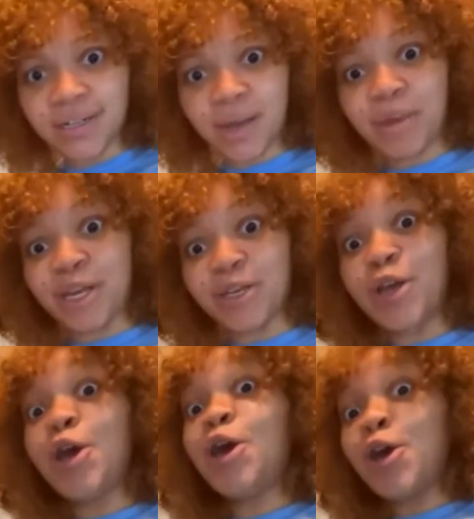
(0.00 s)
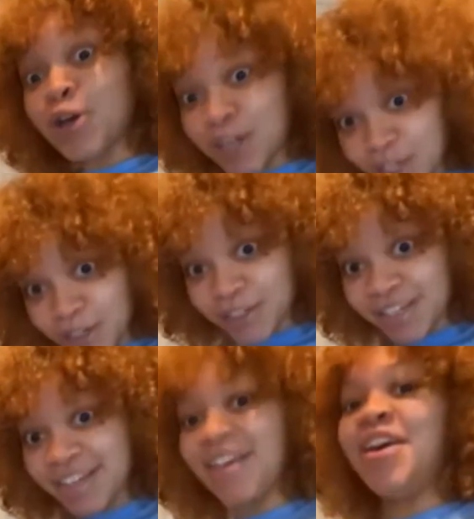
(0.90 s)
I mean,
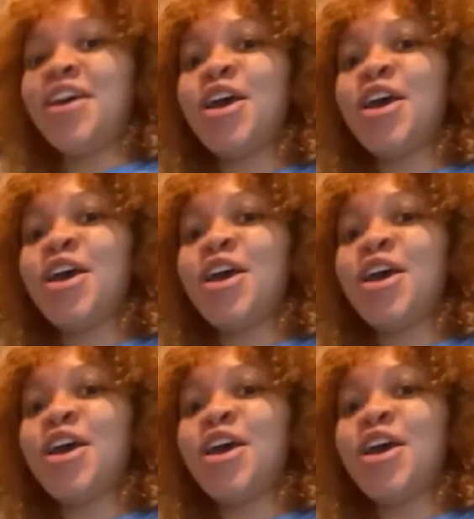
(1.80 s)
clearly.